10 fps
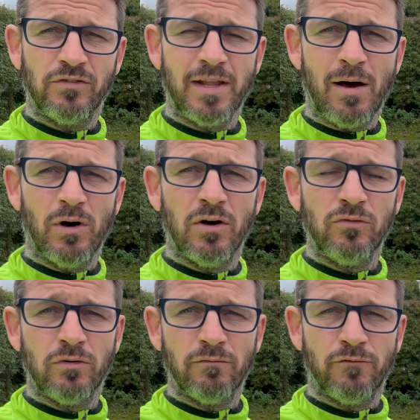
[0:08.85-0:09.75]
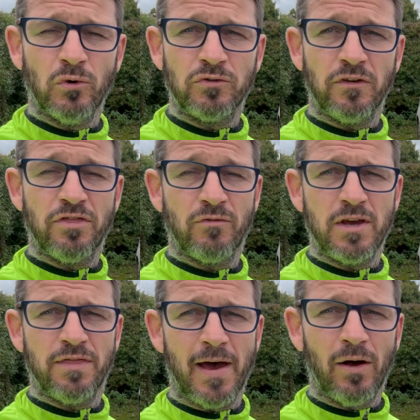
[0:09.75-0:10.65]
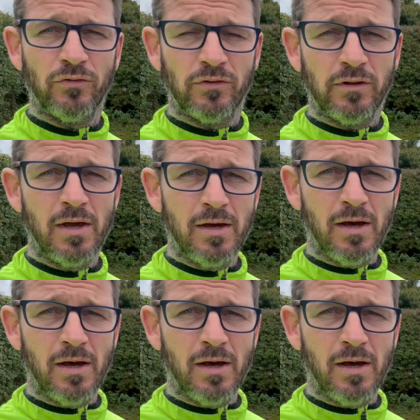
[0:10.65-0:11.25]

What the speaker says: It's now at 143,000.